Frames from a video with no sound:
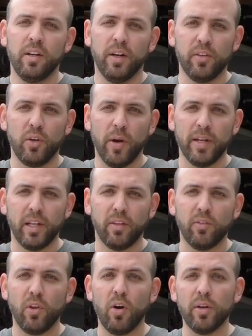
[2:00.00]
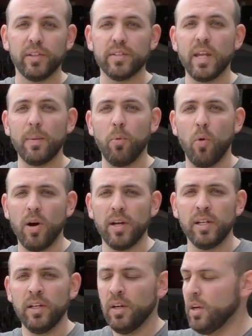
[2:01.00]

Let's go ahead and install it. Step one,